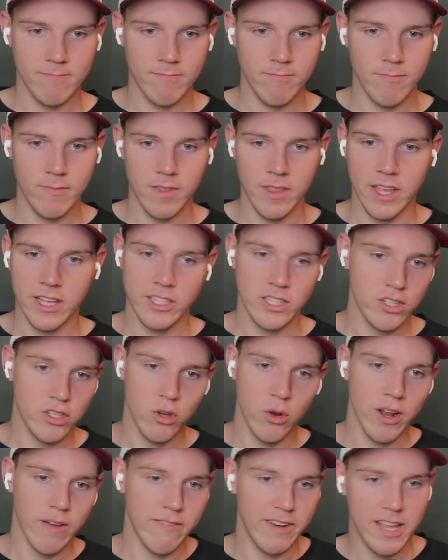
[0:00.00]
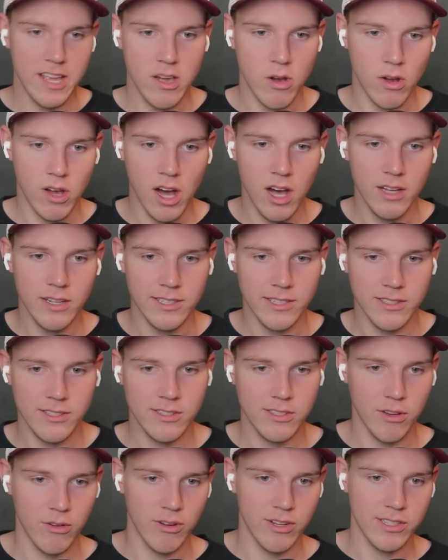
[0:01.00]
they just don't have an Nico Collins.
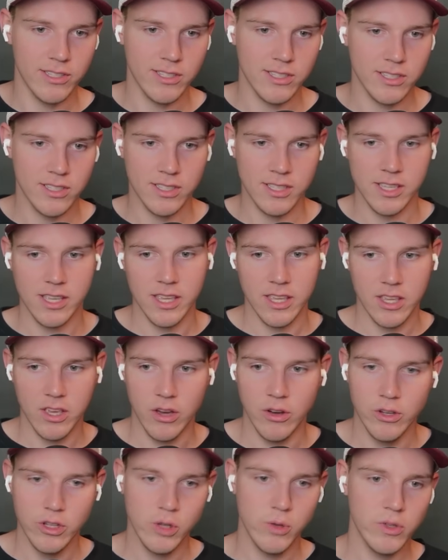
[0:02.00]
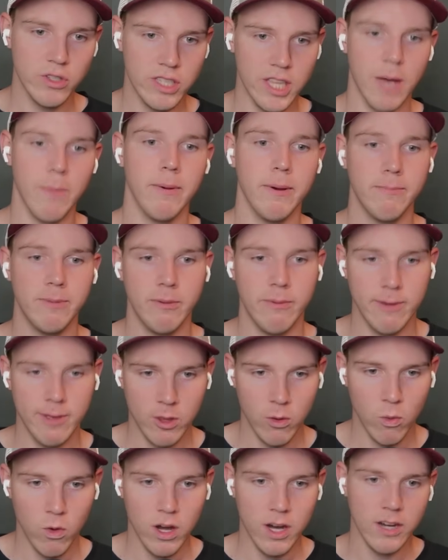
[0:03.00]
So could you step up to be
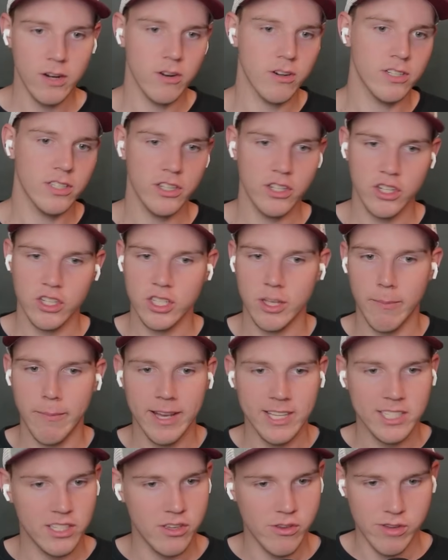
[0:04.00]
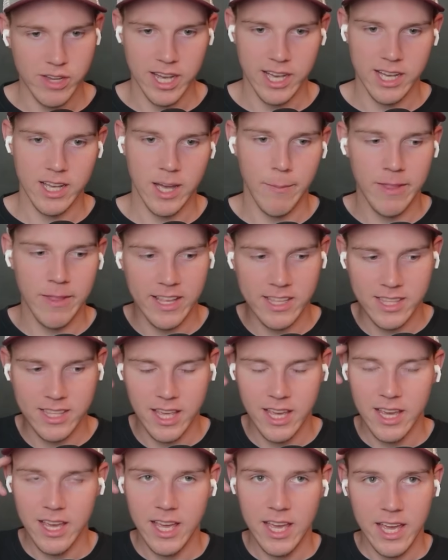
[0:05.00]
the one, or is it just a messy you guy? I mean, that
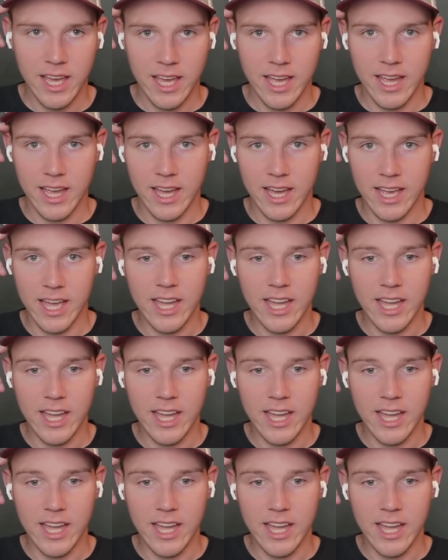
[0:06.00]
again,